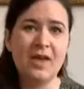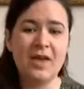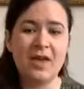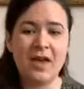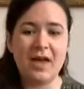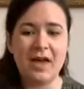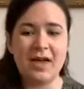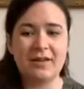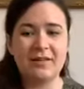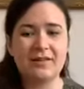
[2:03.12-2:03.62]

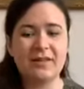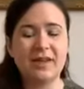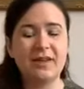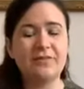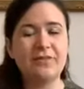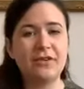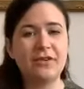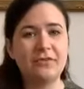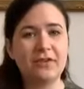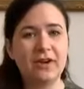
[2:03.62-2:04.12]
And
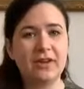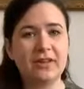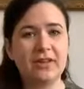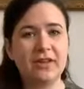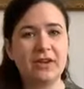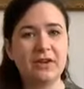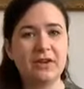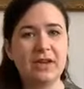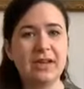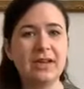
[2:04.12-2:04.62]
if you find that
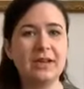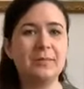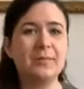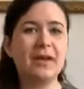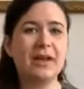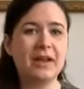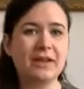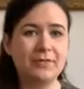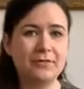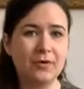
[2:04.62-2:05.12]
you keep
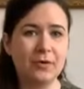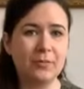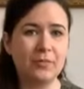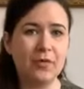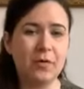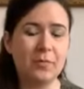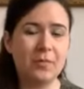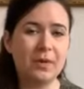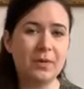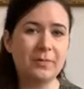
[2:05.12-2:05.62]
getting foot
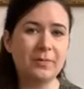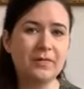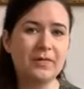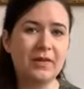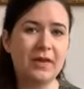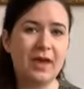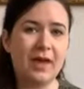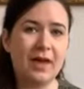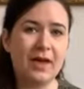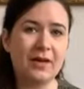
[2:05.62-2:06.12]
problems
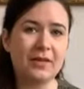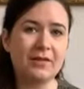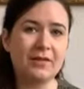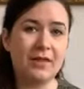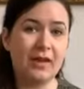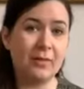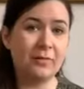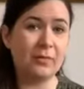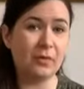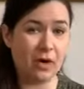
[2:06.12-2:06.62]

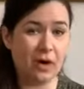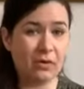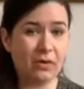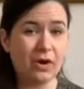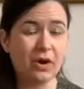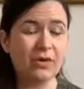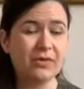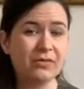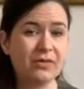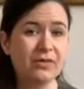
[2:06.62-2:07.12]
that I'll
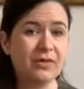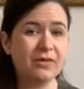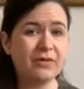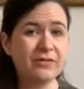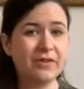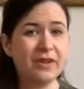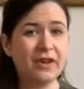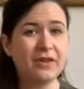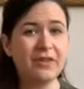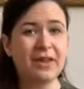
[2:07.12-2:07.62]
go through in this
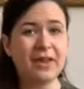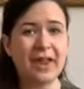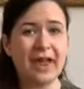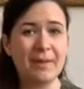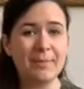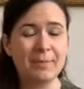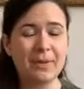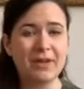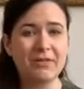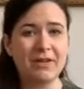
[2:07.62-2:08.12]
video that
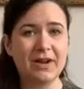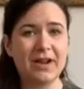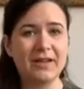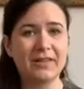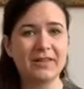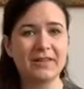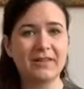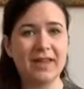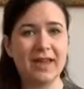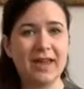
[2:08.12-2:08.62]
can be
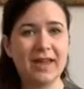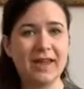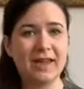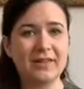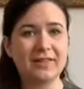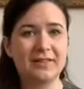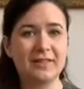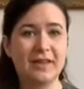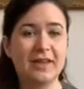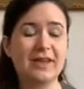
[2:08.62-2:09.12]
related to
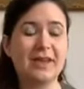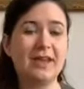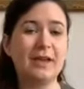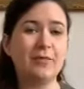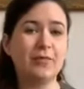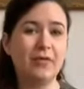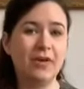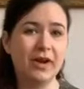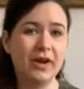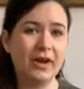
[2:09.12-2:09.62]
AS and they
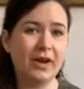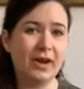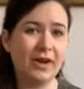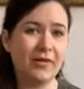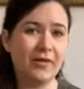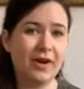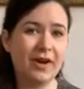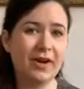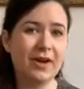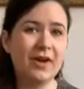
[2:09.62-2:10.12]
keep
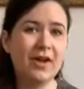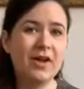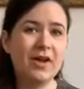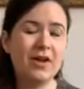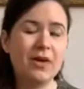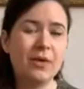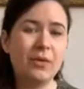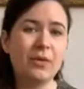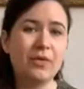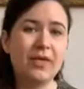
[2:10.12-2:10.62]
reoccurring,
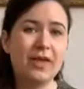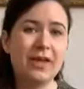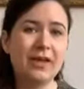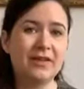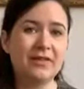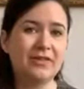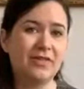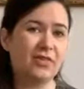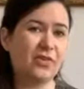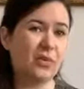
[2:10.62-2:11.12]
or they're
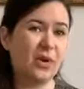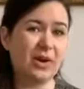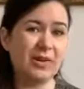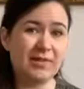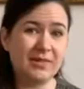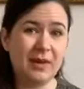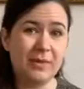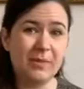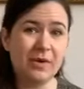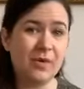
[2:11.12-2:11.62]
just quite
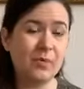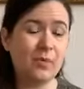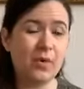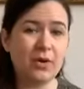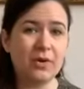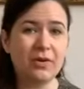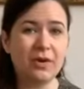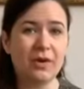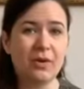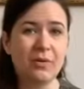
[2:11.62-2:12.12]
stubborn and
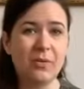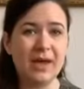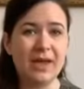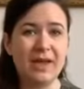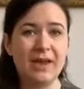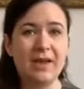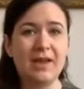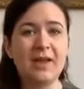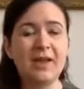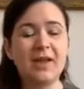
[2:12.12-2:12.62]
won't go
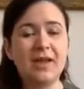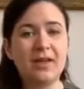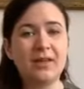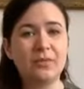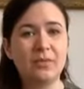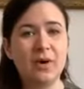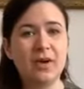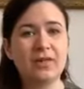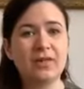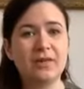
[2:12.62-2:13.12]
away,
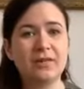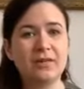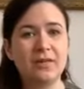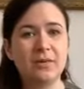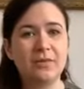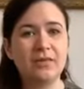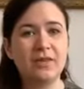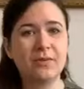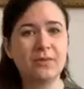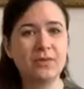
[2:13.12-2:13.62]
it's worth
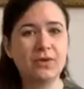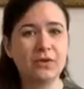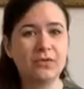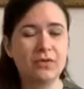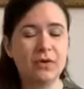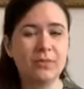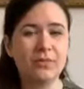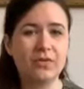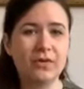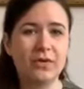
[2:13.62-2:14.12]
consulting with your
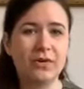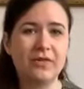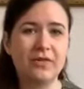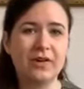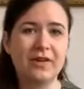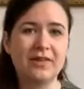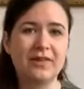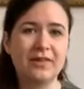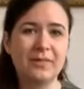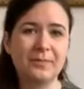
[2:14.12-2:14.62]
rheumatologist,